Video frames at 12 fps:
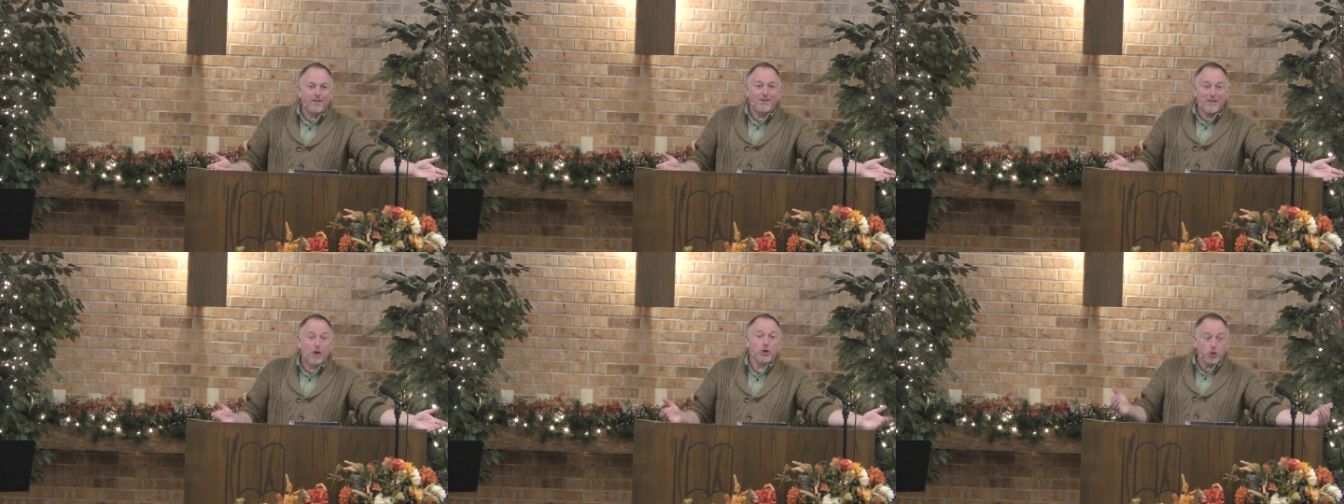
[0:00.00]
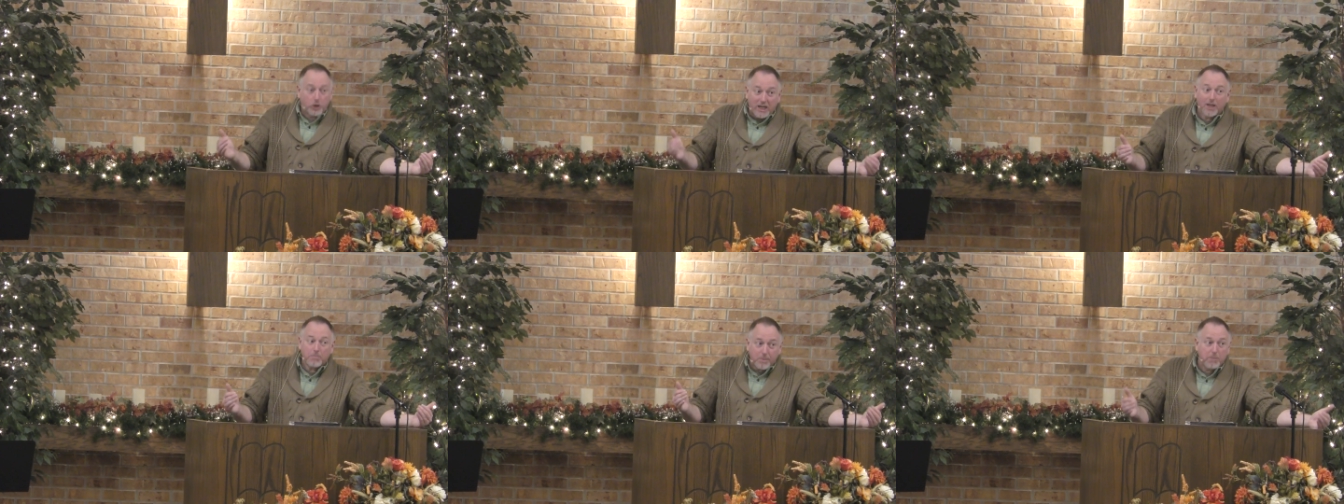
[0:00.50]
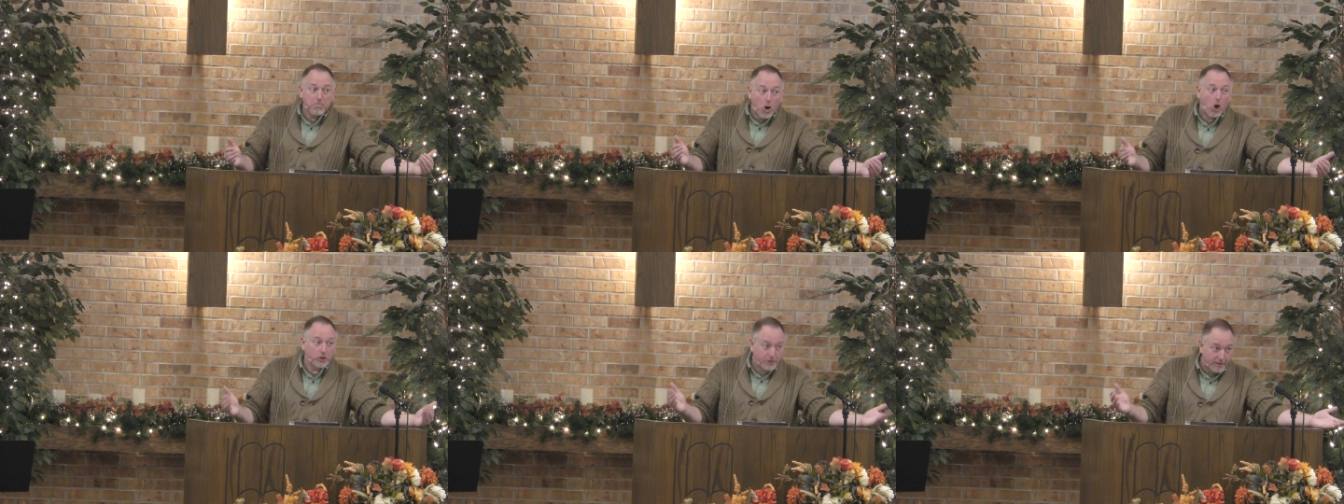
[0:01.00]
Now, you can be
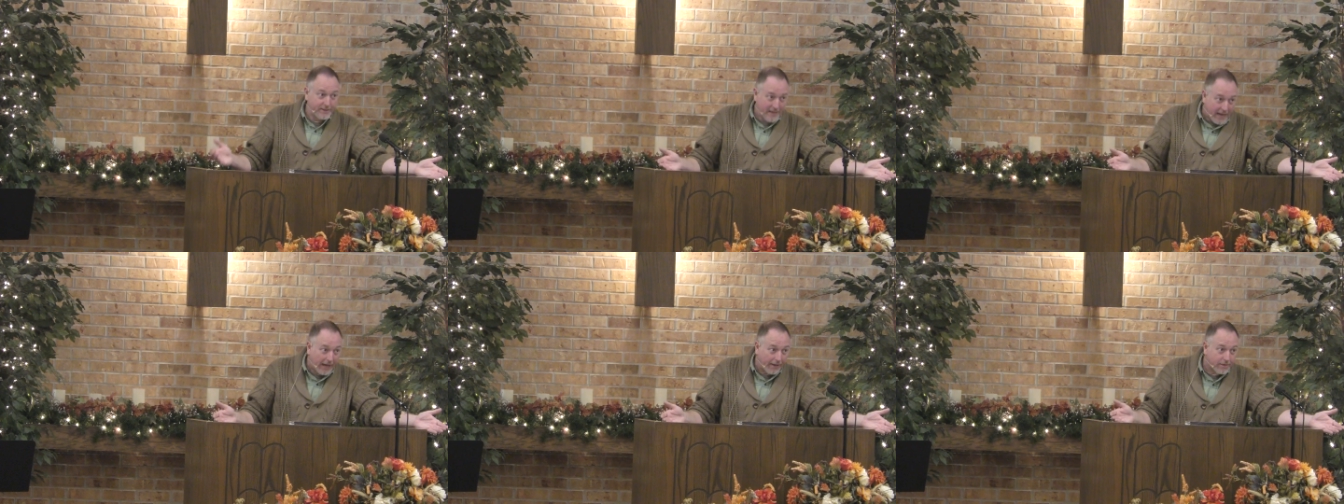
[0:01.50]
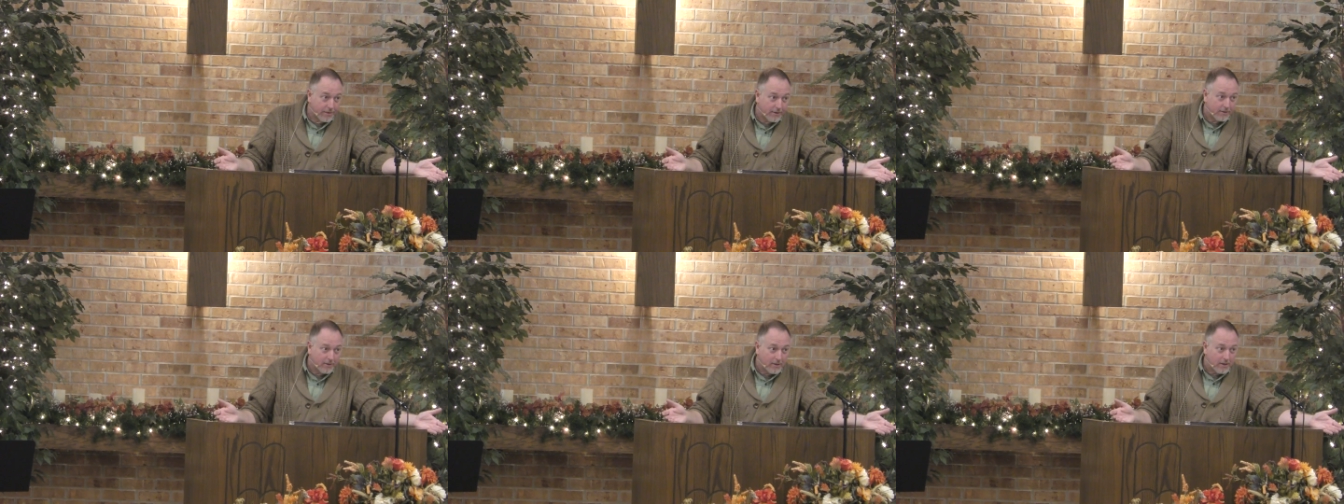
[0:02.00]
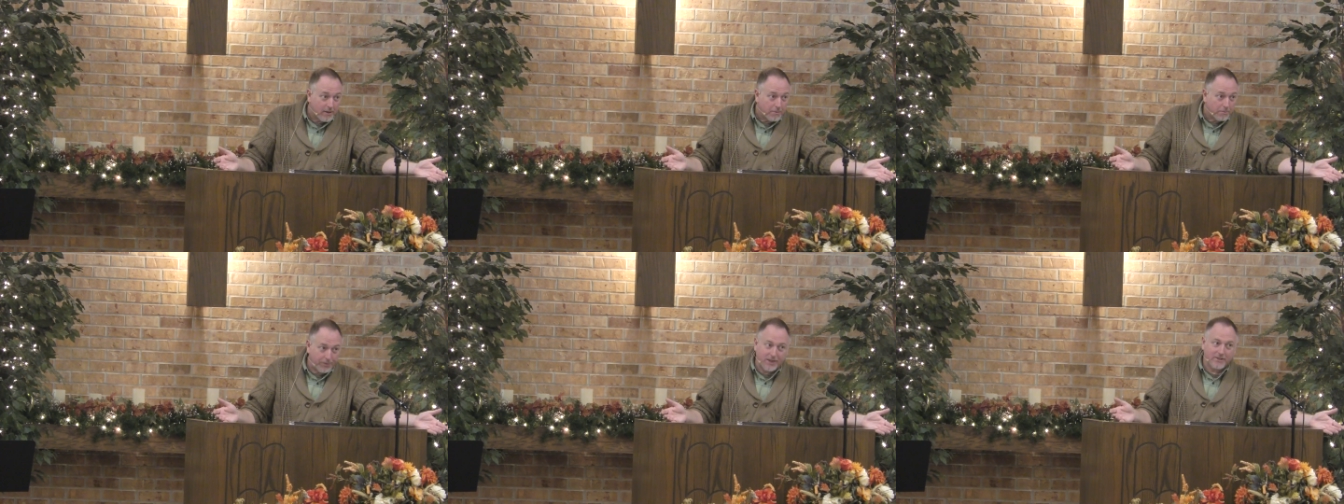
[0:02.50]
mauled to death,
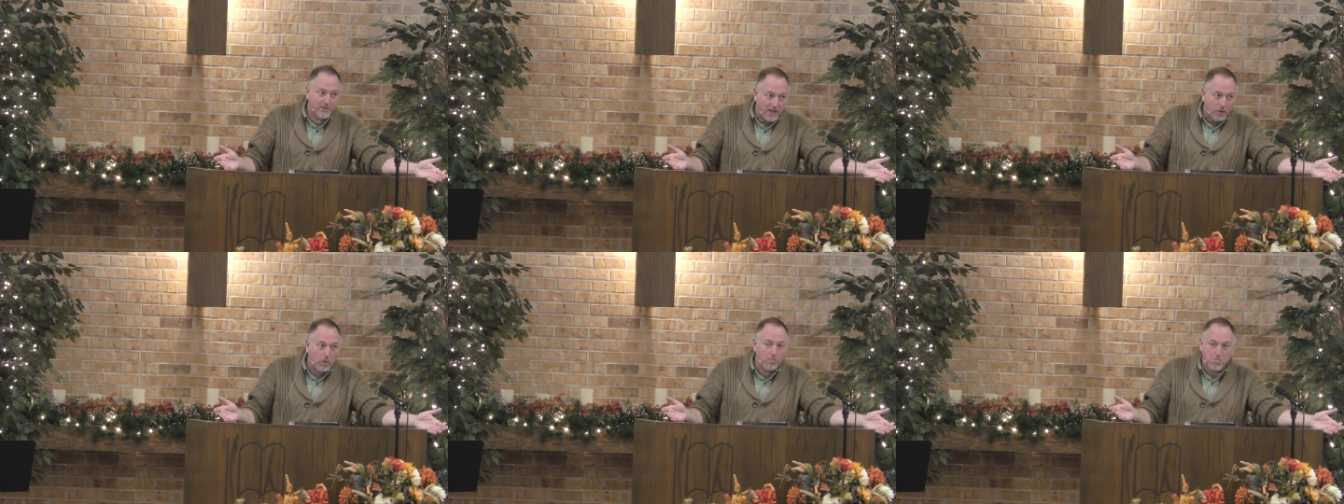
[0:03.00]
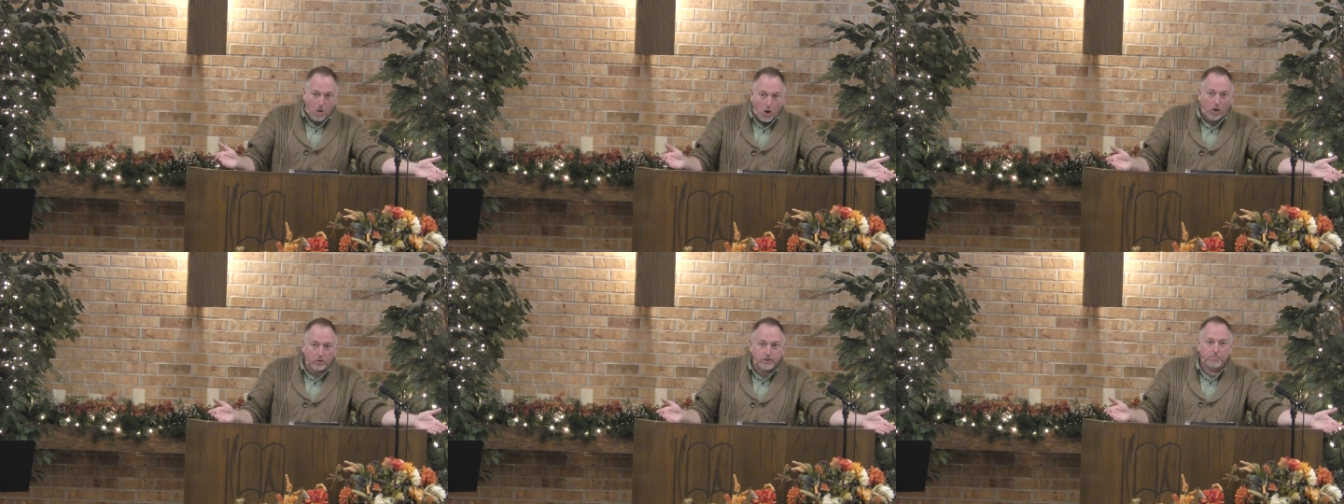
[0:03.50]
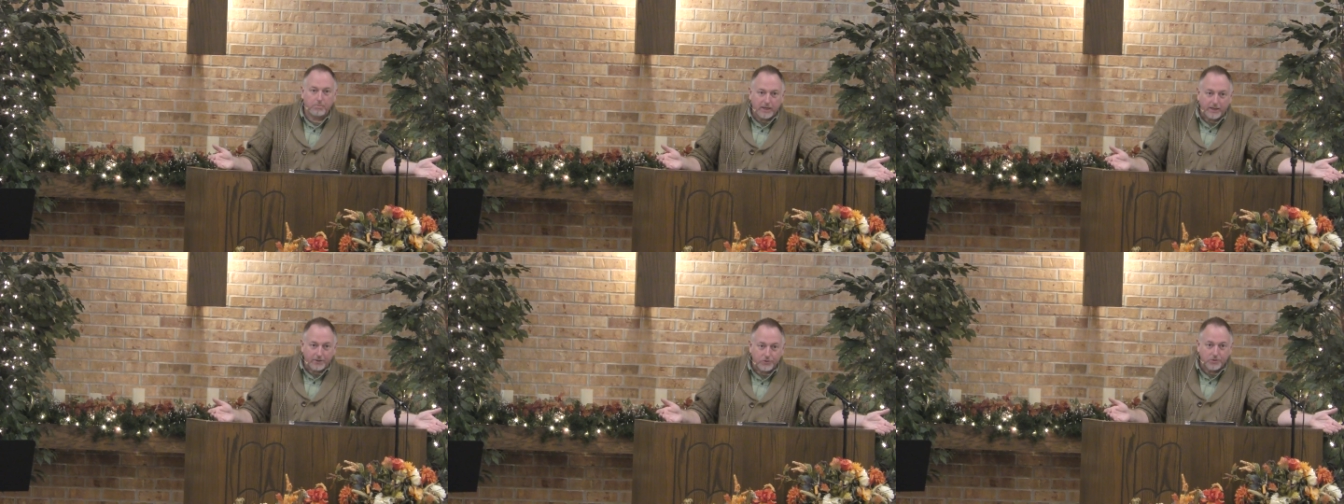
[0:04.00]
but that's not what mauled
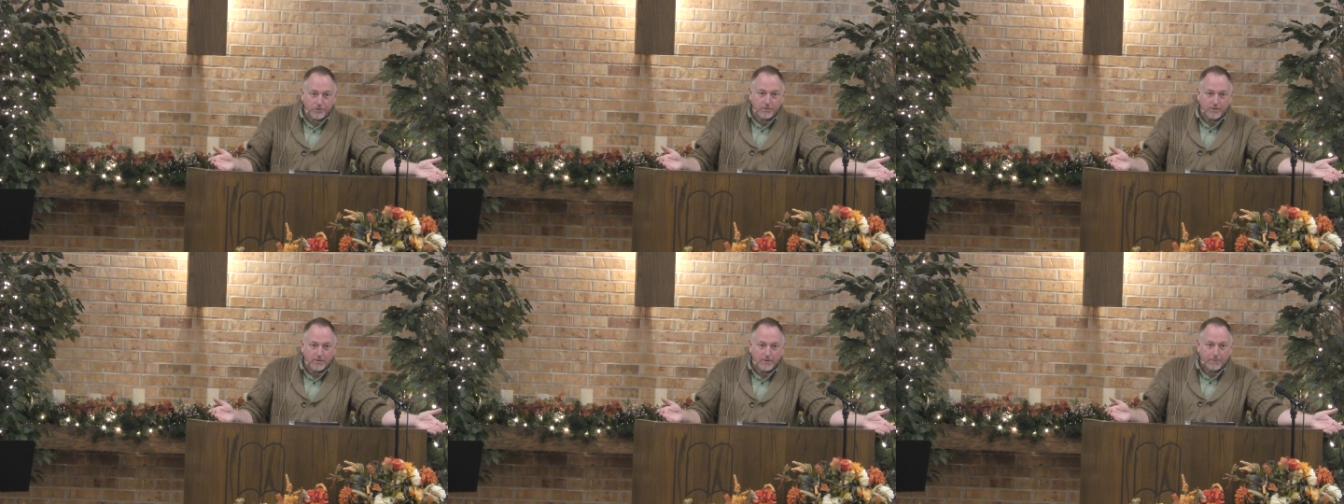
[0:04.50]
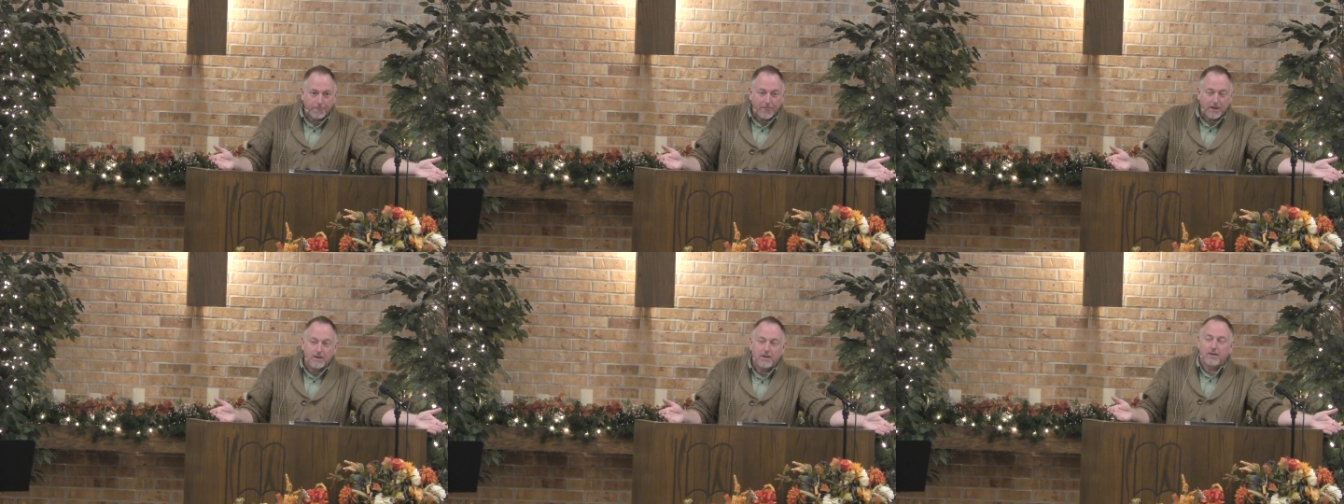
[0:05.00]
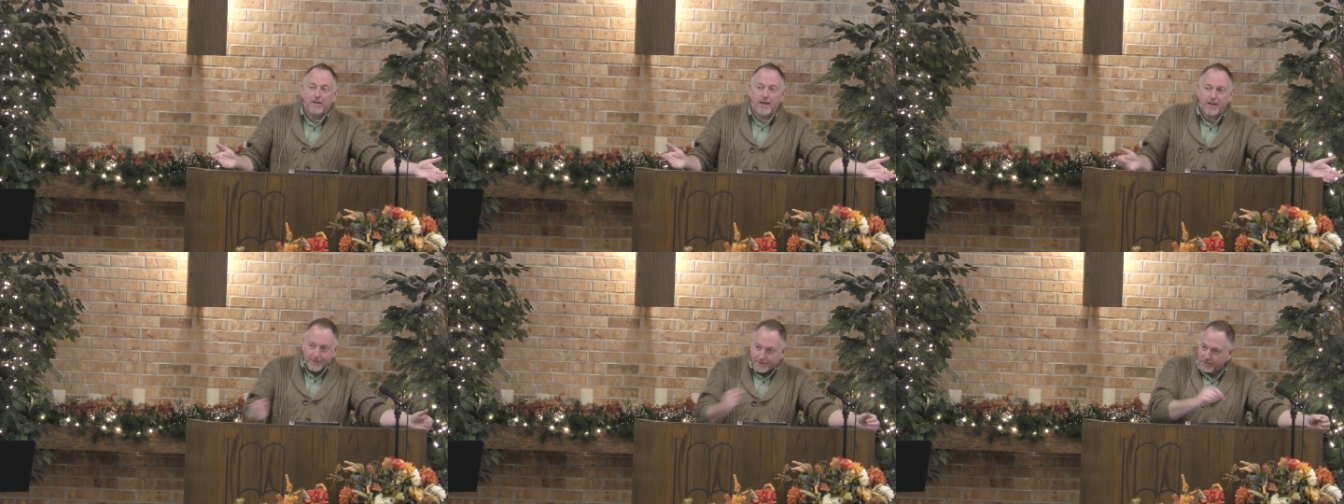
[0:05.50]
means.
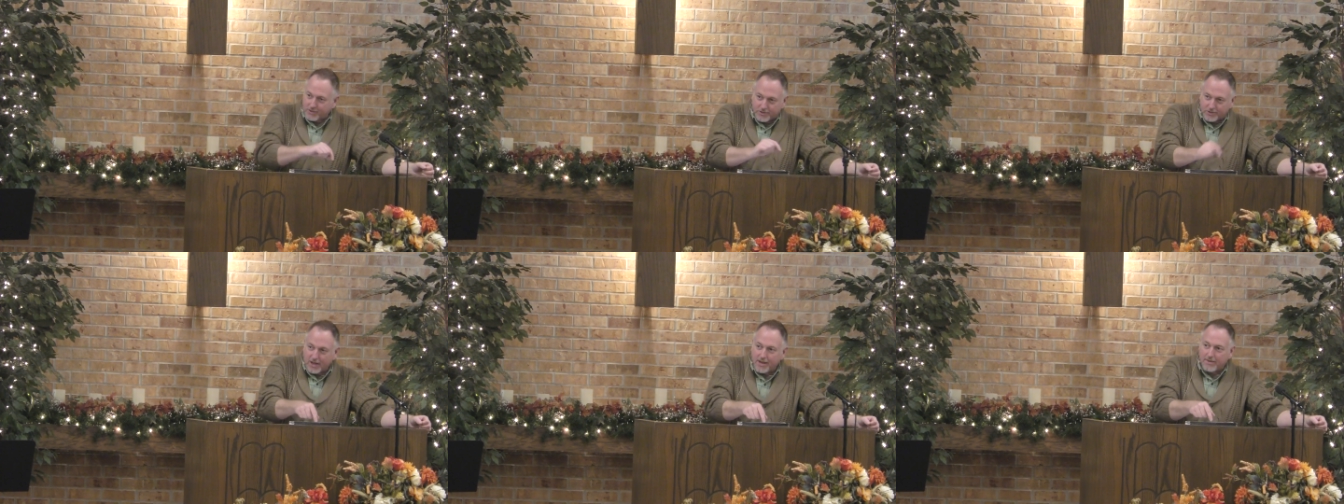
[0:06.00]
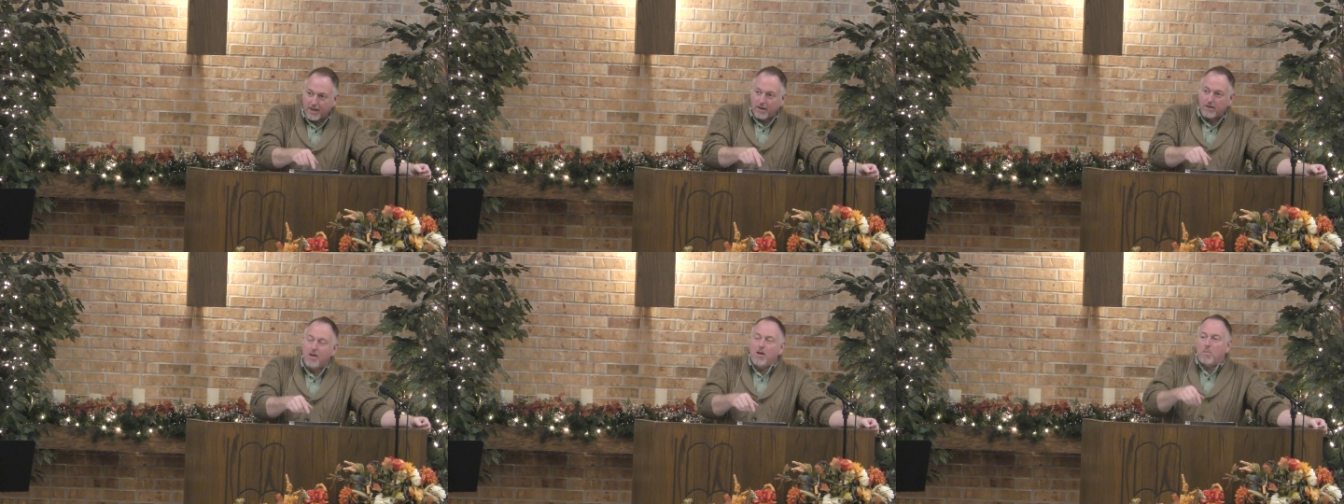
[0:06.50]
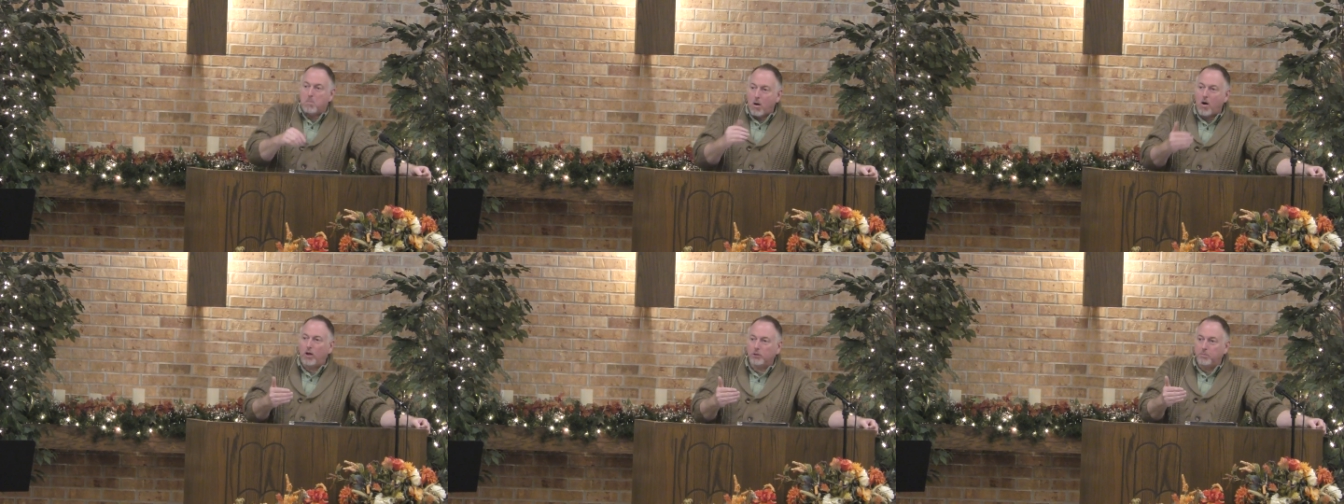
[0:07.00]
And it doesn't say that.
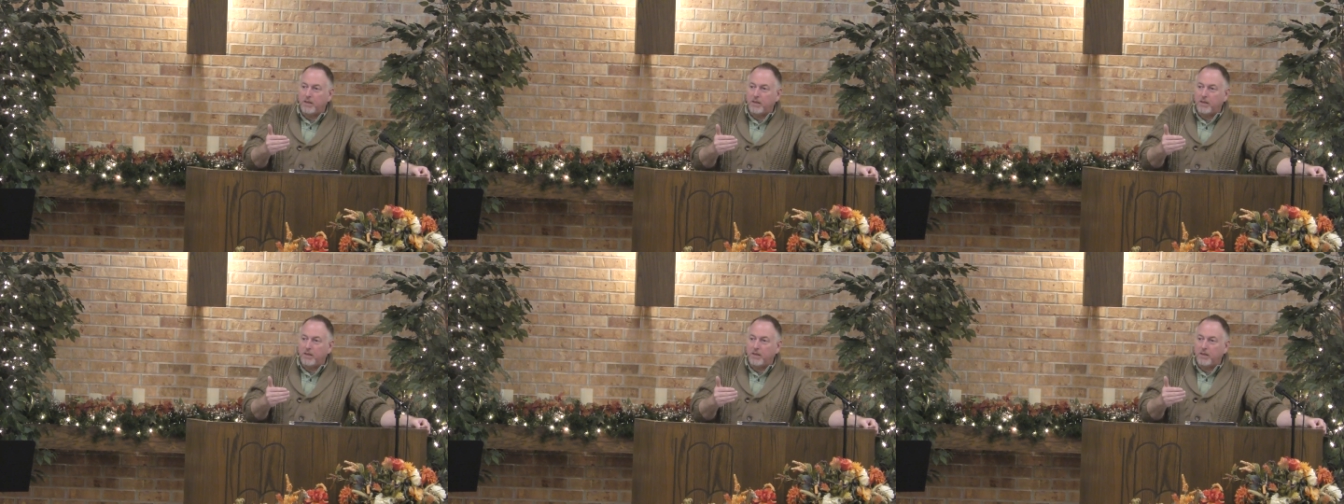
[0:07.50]
Mauled